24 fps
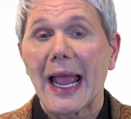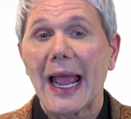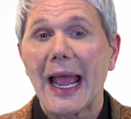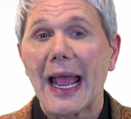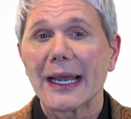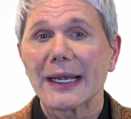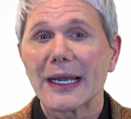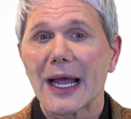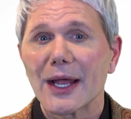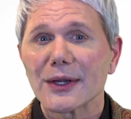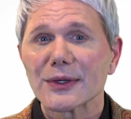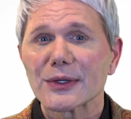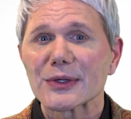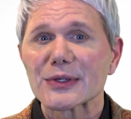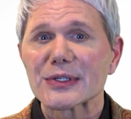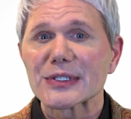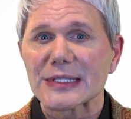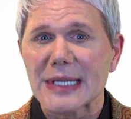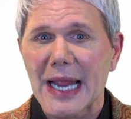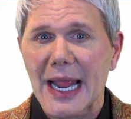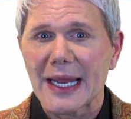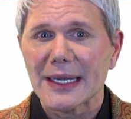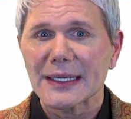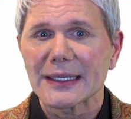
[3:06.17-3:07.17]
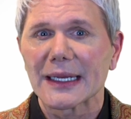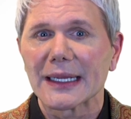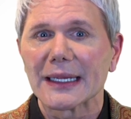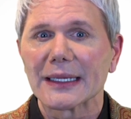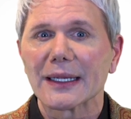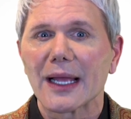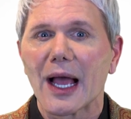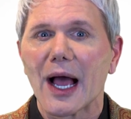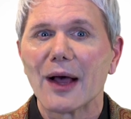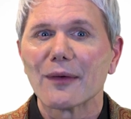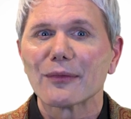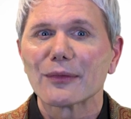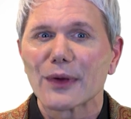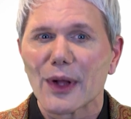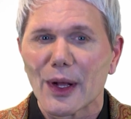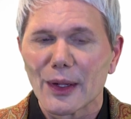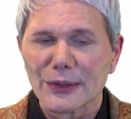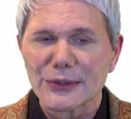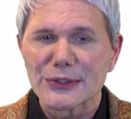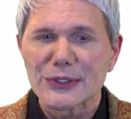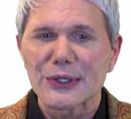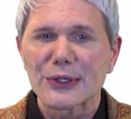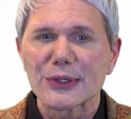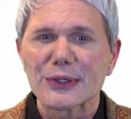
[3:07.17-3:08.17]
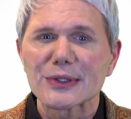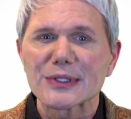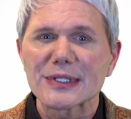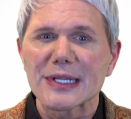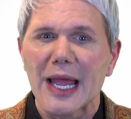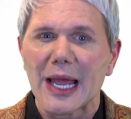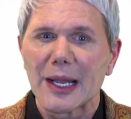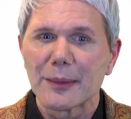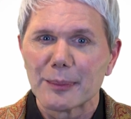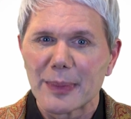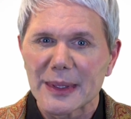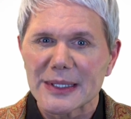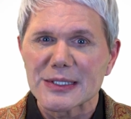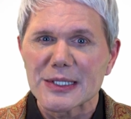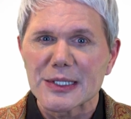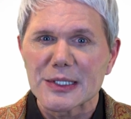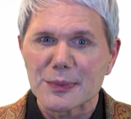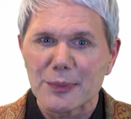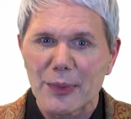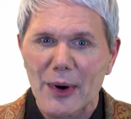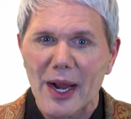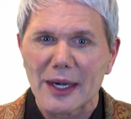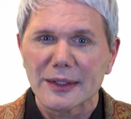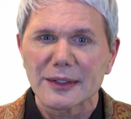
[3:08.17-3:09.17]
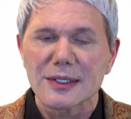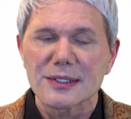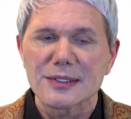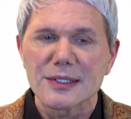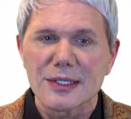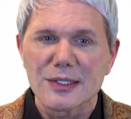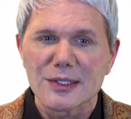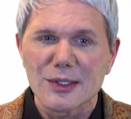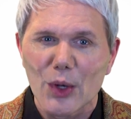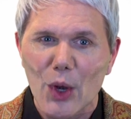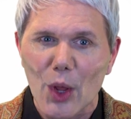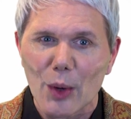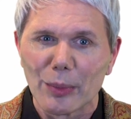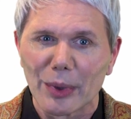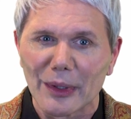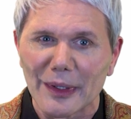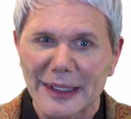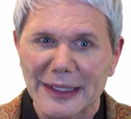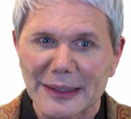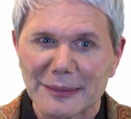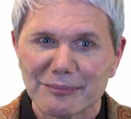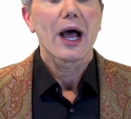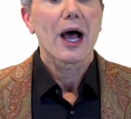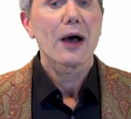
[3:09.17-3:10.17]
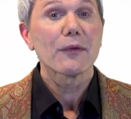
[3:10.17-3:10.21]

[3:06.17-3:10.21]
and understanding of cultures and business practices globally.